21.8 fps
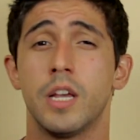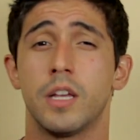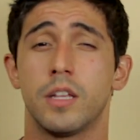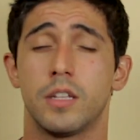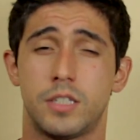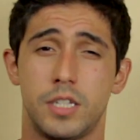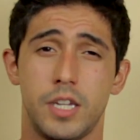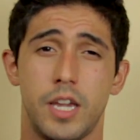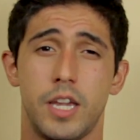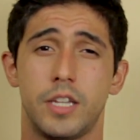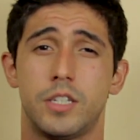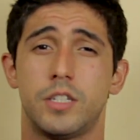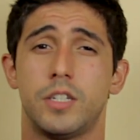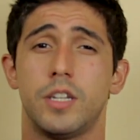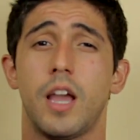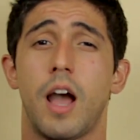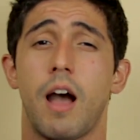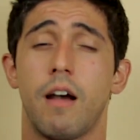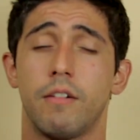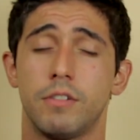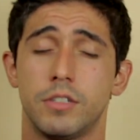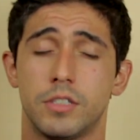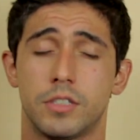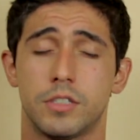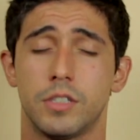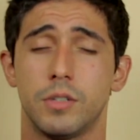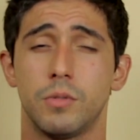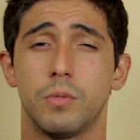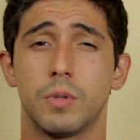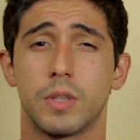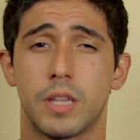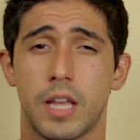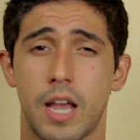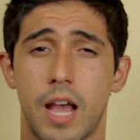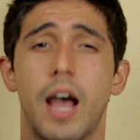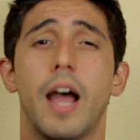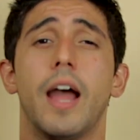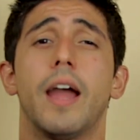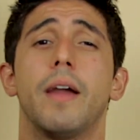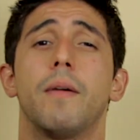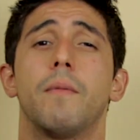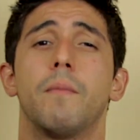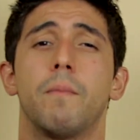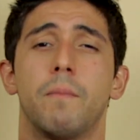The T H C, obviously, with the
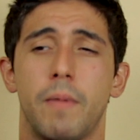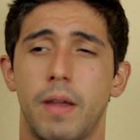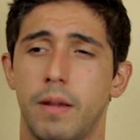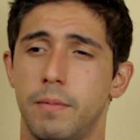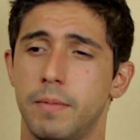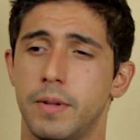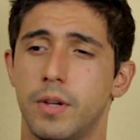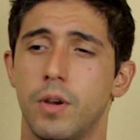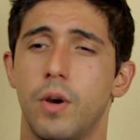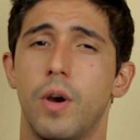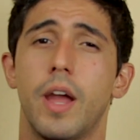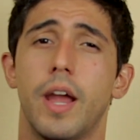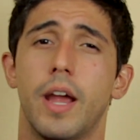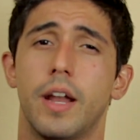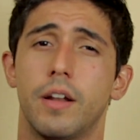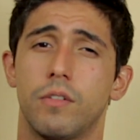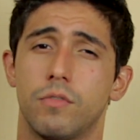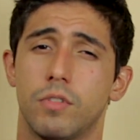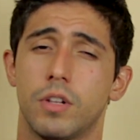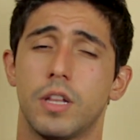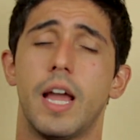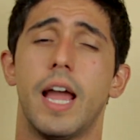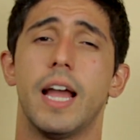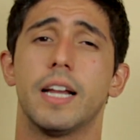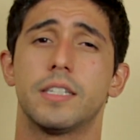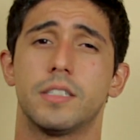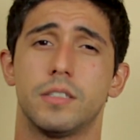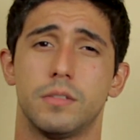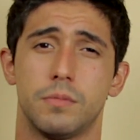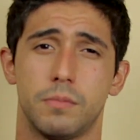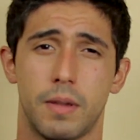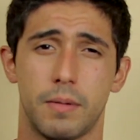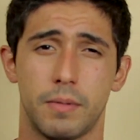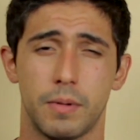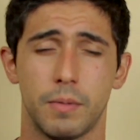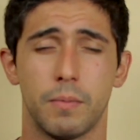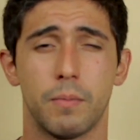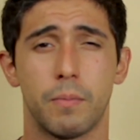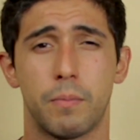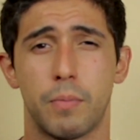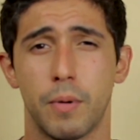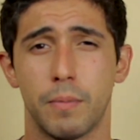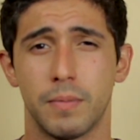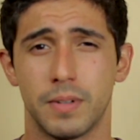high, made me go ahead and relax and made me
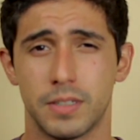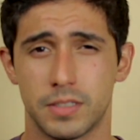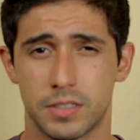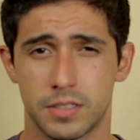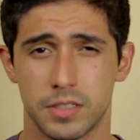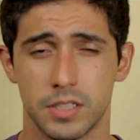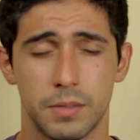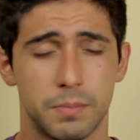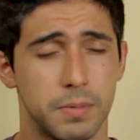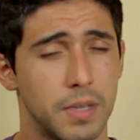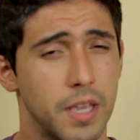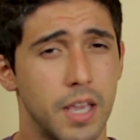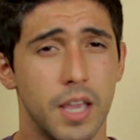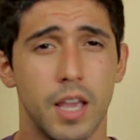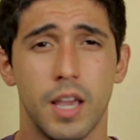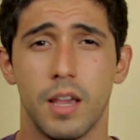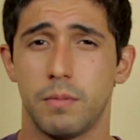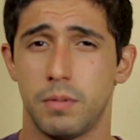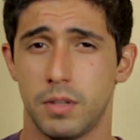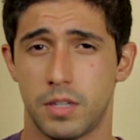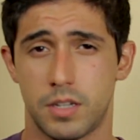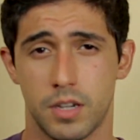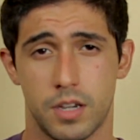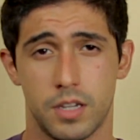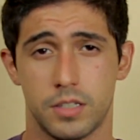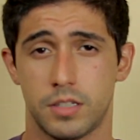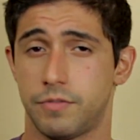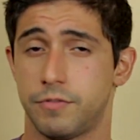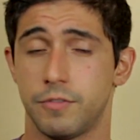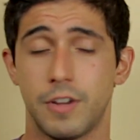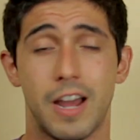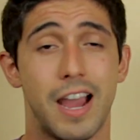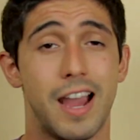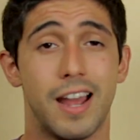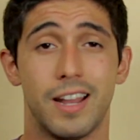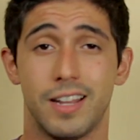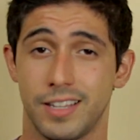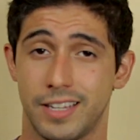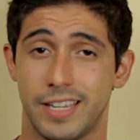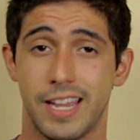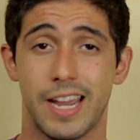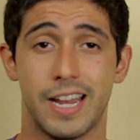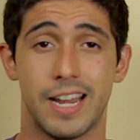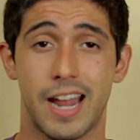put me to sleep. Because if not,
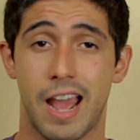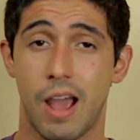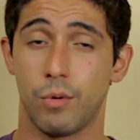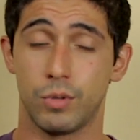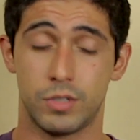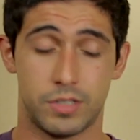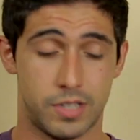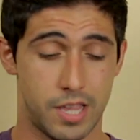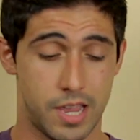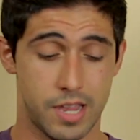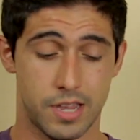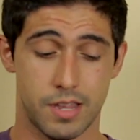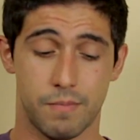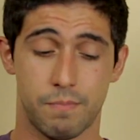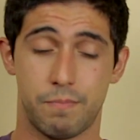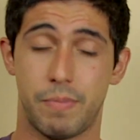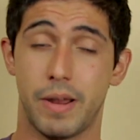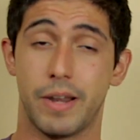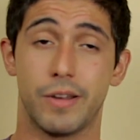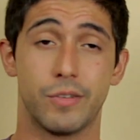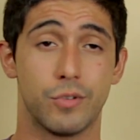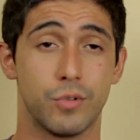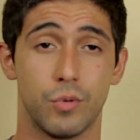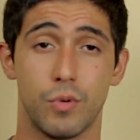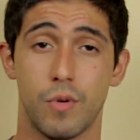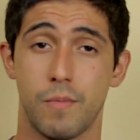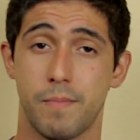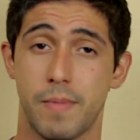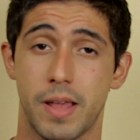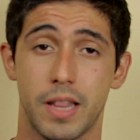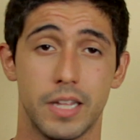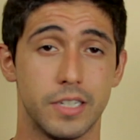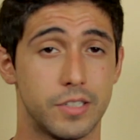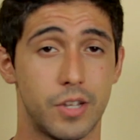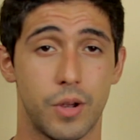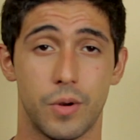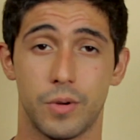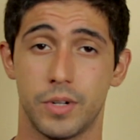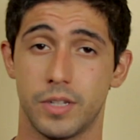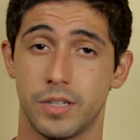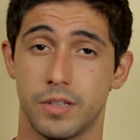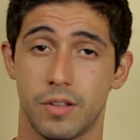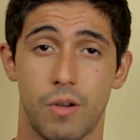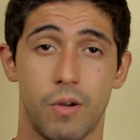again, I was taking Benadryl,
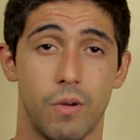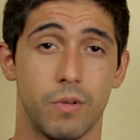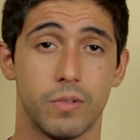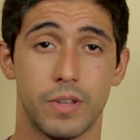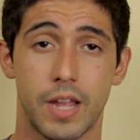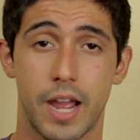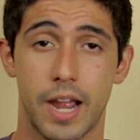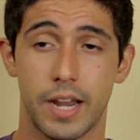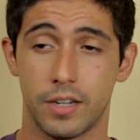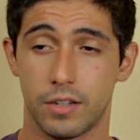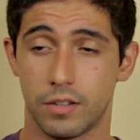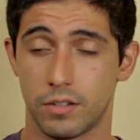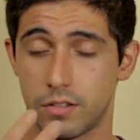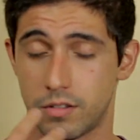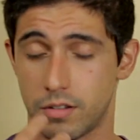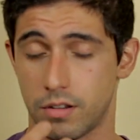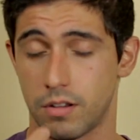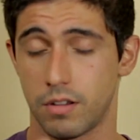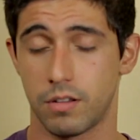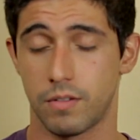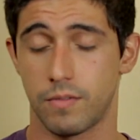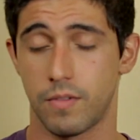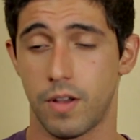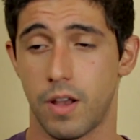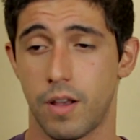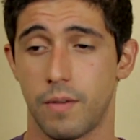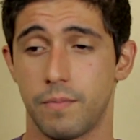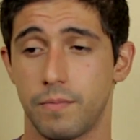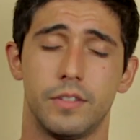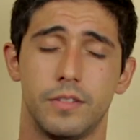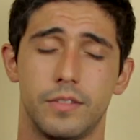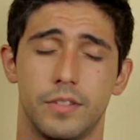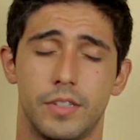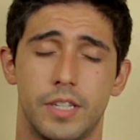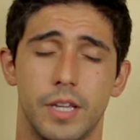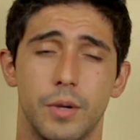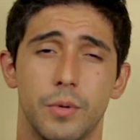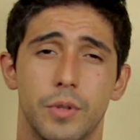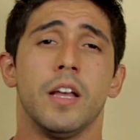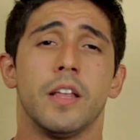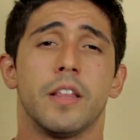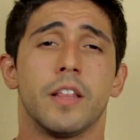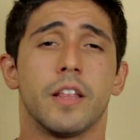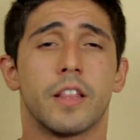melatonin, the whole nine to um, deal
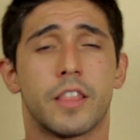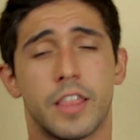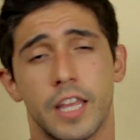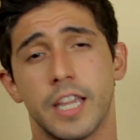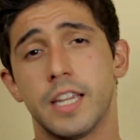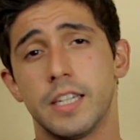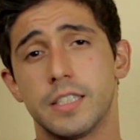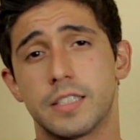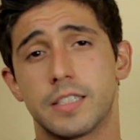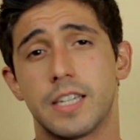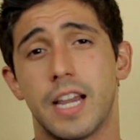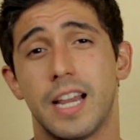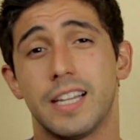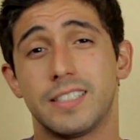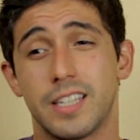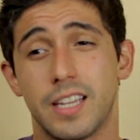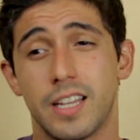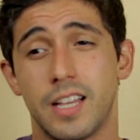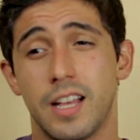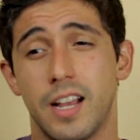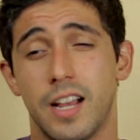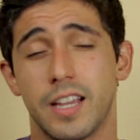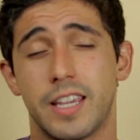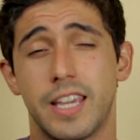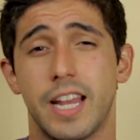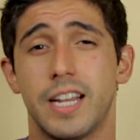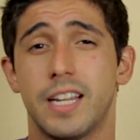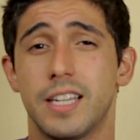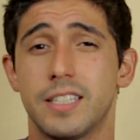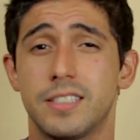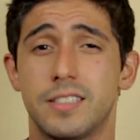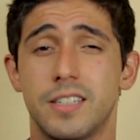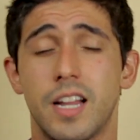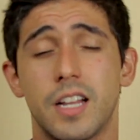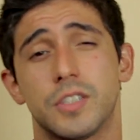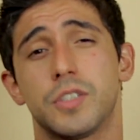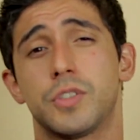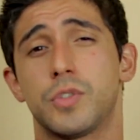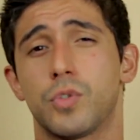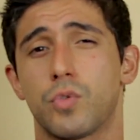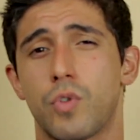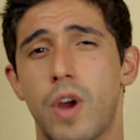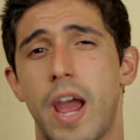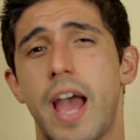with it. The thing is, guys, again, it's not
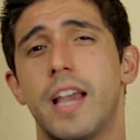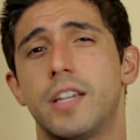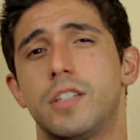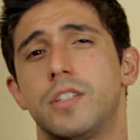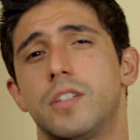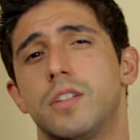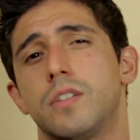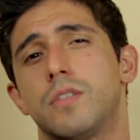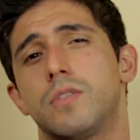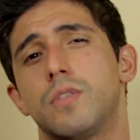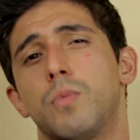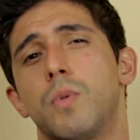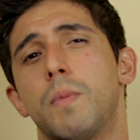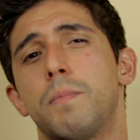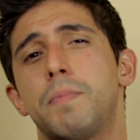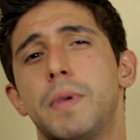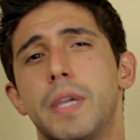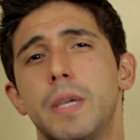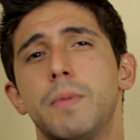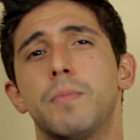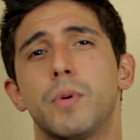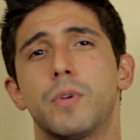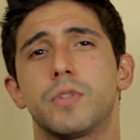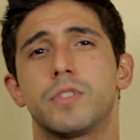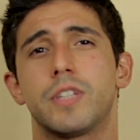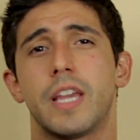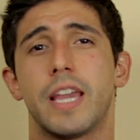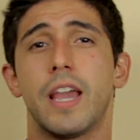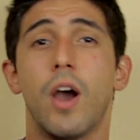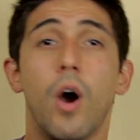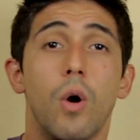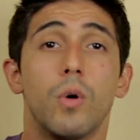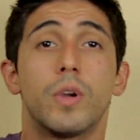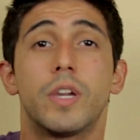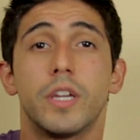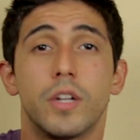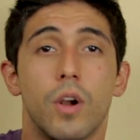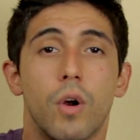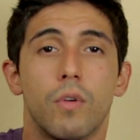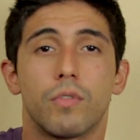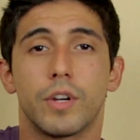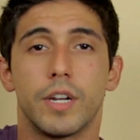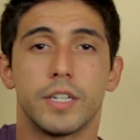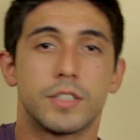just a rash. So when people say, "Oh, get
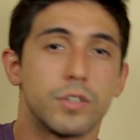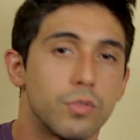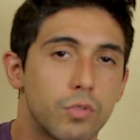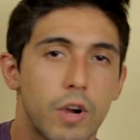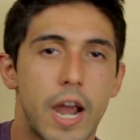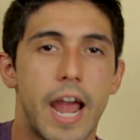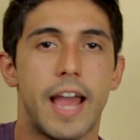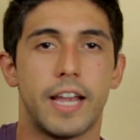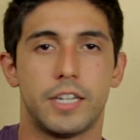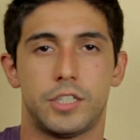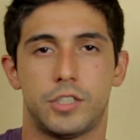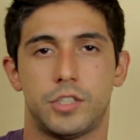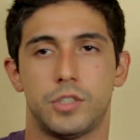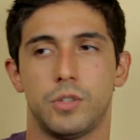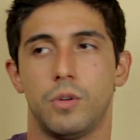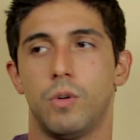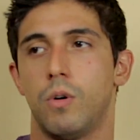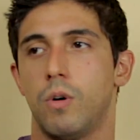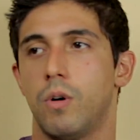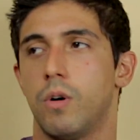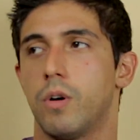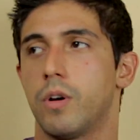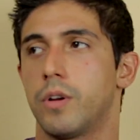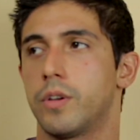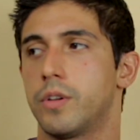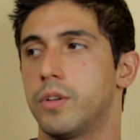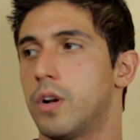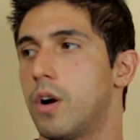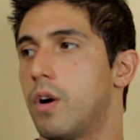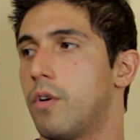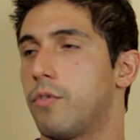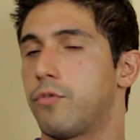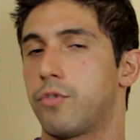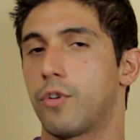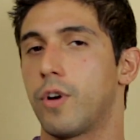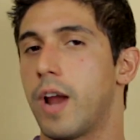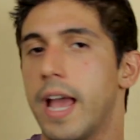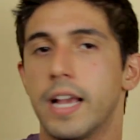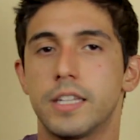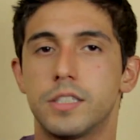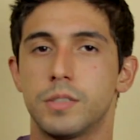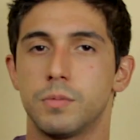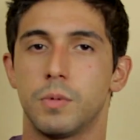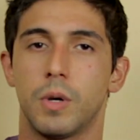over it, it's a rash," or you know, for
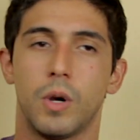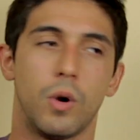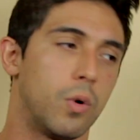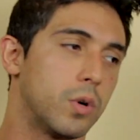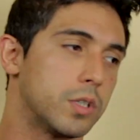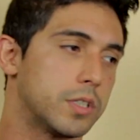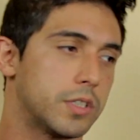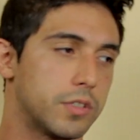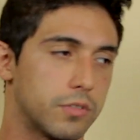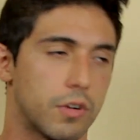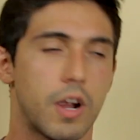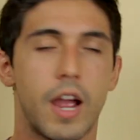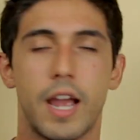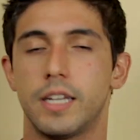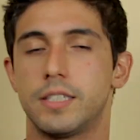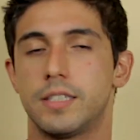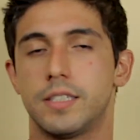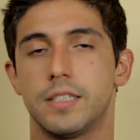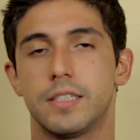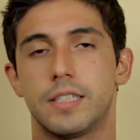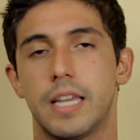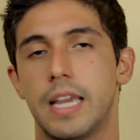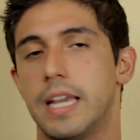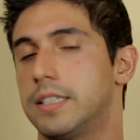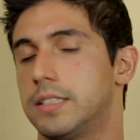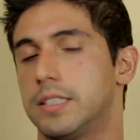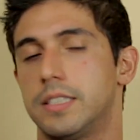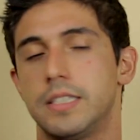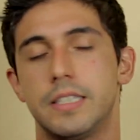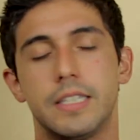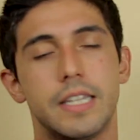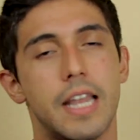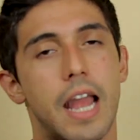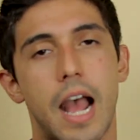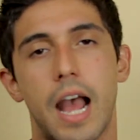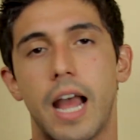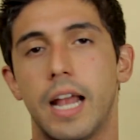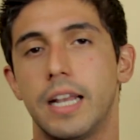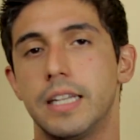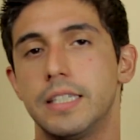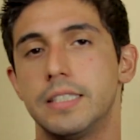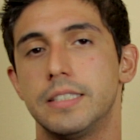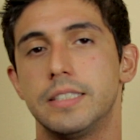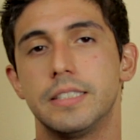eczema or psoriasis, it's
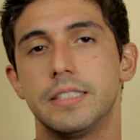not.